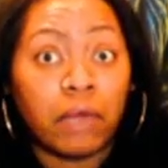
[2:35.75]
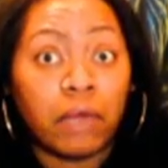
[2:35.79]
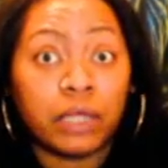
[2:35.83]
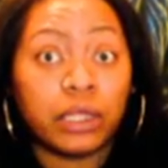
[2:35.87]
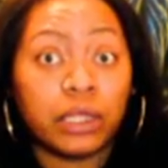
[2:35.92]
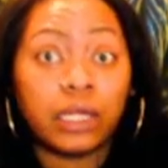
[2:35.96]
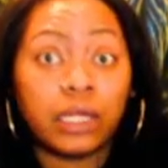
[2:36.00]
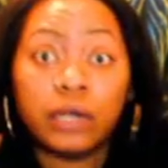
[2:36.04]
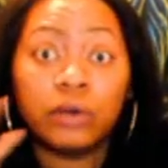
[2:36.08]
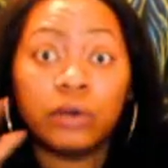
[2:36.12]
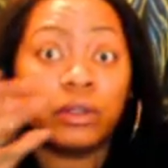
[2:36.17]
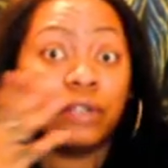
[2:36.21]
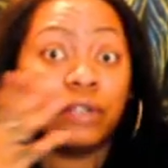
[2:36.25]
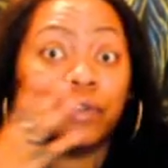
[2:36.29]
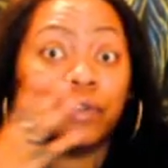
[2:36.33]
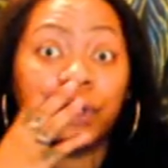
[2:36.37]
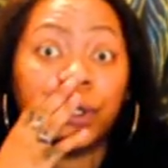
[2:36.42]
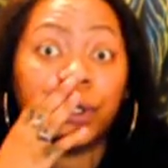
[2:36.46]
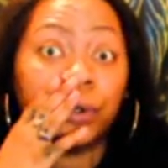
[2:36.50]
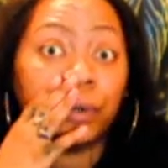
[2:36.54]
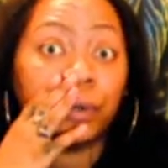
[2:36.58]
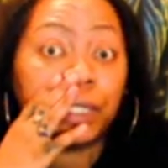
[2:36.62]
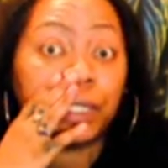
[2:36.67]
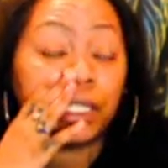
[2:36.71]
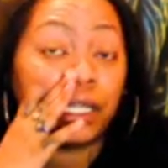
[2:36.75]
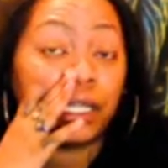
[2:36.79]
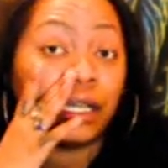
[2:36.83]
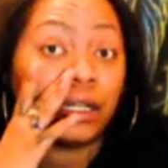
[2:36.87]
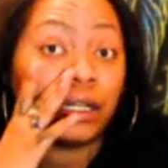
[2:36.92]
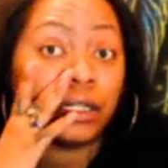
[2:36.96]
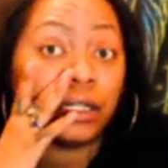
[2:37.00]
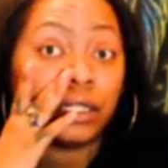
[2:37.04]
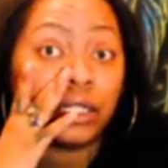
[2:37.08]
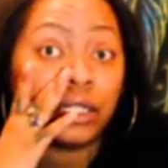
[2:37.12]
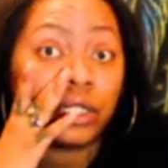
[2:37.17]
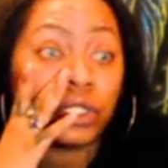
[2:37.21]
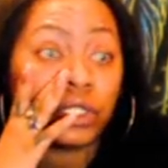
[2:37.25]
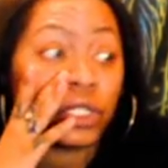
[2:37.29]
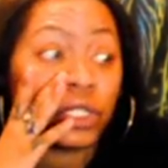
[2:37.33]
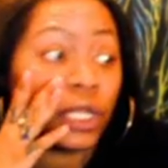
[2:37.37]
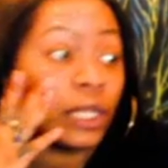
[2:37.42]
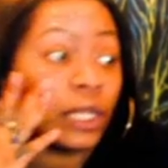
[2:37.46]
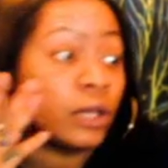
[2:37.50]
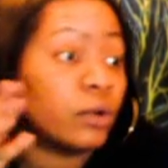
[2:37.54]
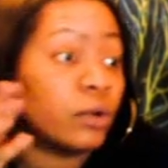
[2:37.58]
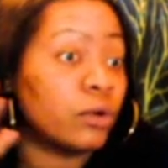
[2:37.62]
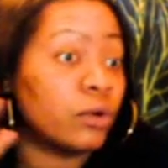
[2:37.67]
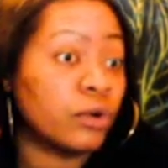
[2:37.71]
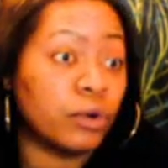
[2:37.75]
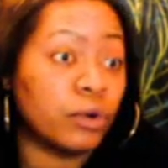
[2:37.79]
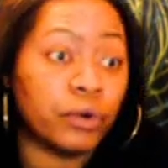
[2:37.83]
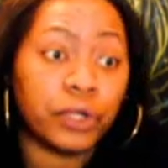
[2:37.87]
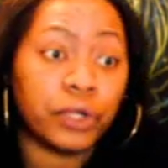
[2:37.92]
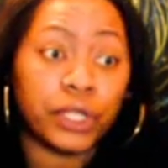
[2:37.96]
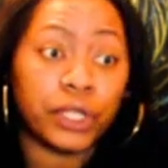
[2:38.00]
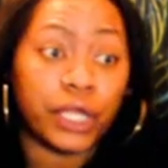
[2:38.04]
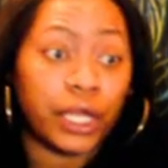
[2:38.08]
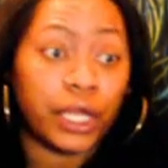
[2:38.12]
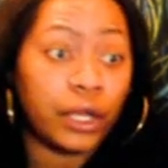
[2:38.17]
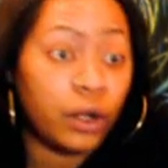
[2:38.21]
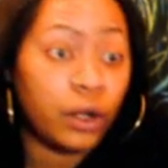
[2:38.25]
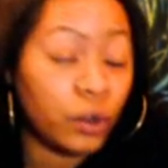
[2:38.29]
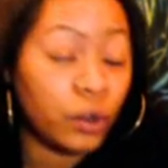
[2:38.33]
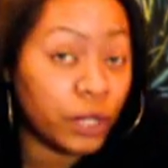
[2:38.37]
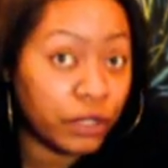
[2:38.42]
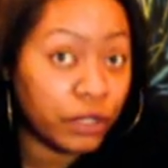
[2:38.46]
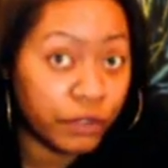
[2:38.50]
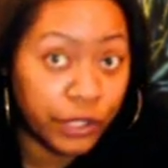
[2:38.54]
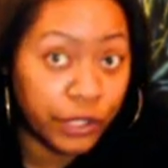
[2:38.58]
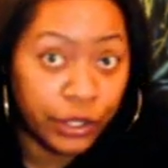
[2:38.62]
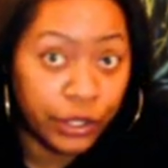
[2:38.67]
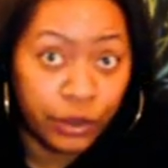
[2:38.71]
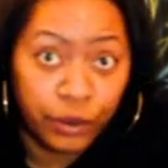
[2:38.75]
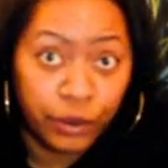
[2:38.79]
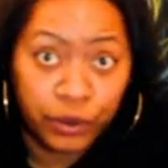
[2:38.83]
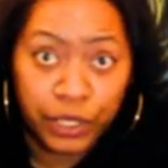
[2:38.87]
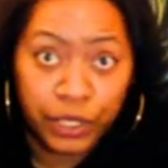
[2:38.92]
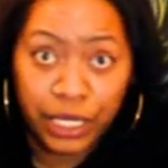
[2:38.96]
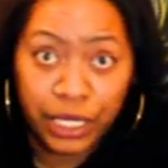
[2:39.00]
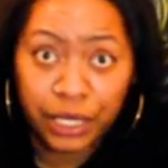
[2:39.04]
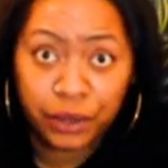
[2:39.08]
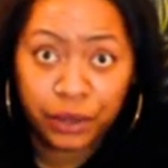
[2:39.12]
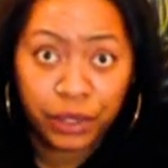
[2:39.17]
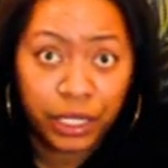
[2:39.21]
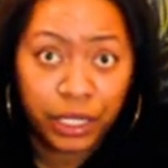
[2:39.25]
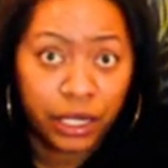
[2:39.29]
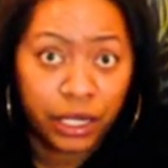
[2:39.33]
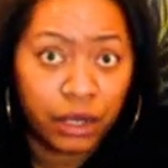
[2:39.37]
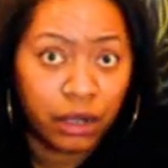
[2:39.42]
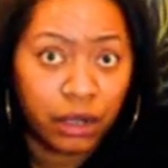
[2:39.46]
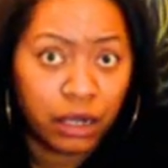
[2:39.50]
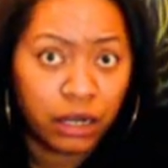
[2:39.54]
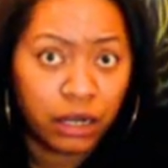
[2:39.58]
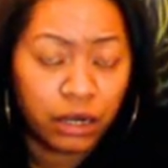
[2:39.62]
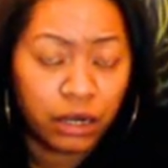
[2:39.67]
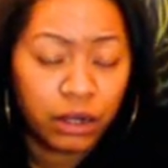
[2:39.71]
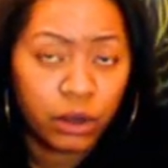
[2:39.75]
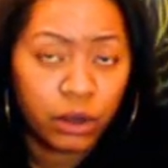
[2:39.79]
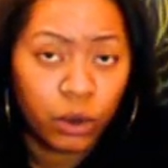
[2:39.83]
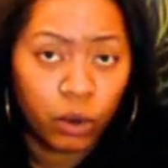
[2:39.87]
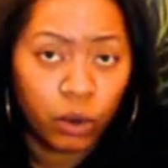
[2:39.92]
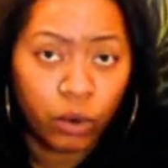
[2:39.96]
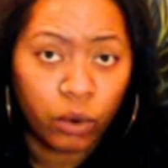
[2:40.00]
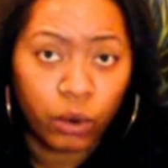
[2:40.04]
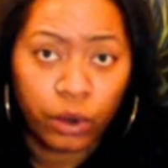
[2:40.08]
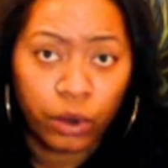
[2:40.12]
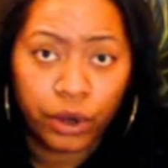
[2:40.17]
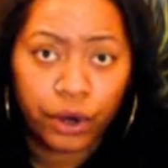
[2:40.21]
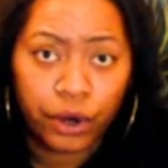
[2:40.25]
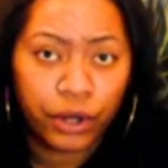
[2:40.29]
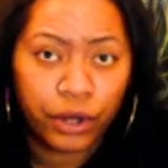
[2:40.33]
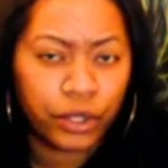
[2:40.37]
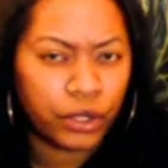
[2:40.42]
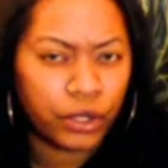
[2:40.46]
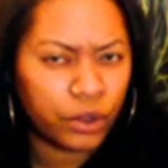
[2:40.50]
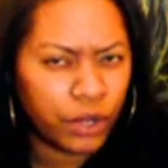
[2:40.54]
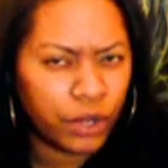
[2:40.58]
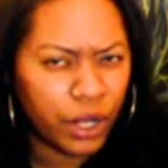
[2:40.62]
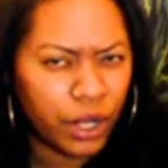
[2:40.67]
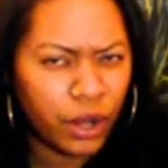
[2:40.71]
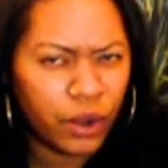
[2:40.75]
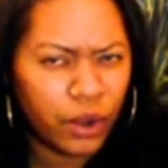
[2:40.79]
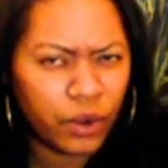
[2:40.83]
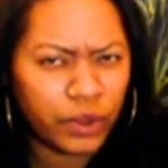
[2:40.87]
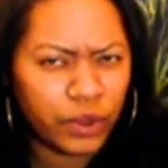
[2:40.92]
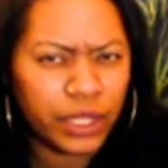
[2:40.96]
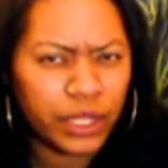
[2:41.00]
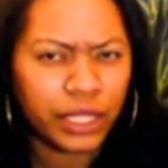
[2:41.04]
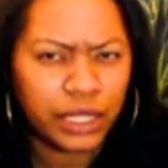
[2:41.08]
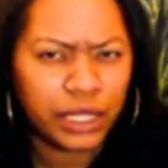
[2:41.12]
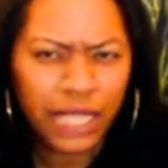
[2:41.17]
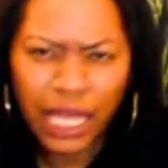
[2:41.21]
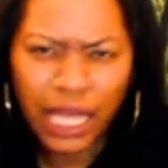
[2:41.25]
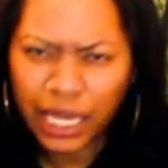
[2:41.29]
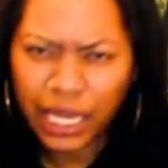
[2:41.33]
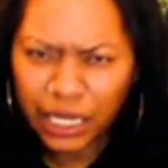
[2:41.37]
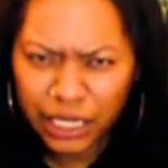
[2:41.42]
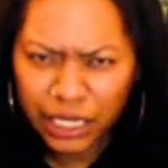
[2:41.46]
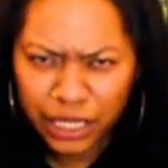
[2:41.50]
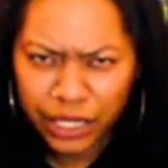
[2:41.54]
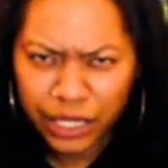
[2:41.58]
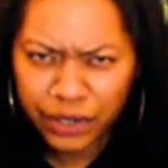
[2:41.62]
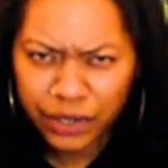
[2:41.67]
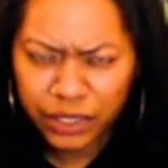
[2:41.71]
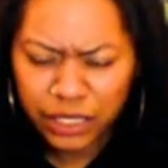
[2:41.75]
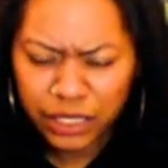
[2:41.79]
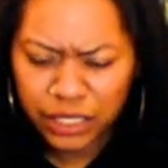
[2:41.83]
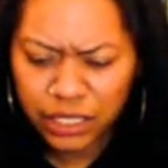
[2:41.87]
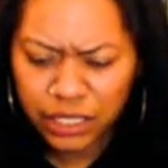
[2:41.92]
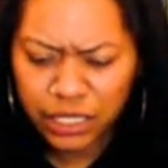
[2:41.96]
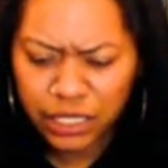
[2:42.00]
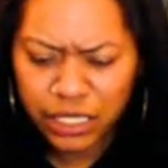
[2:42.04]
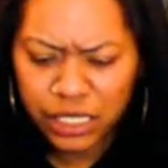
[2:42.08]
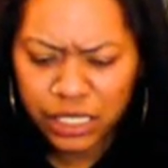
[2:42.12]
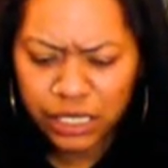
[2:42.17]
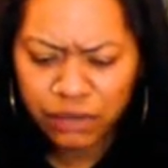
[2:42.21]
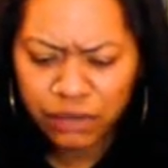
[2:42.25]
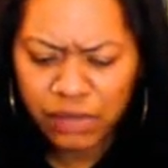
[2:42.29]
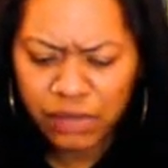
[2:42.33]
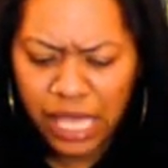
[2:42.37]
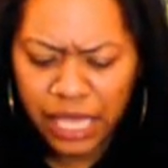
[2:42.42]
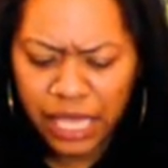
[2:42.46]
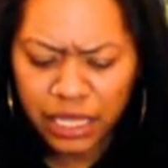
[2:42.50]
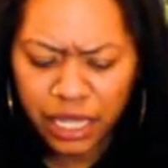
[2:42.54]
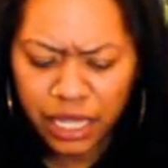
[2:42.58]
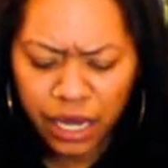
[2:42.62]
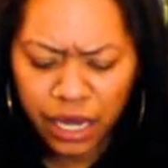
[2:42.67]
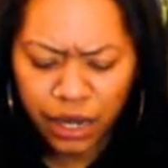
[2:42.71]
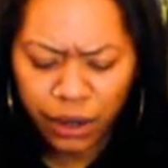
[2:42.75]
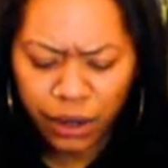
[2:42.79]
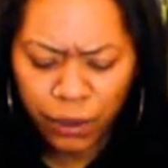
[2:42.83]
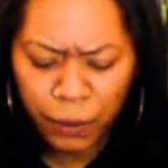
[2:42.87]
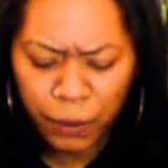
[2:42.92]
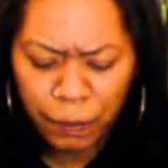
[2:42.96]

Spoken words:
They don't even know what the hell it is. Or they don't even know who the hell they are. Or, you know, there's a sense of that there.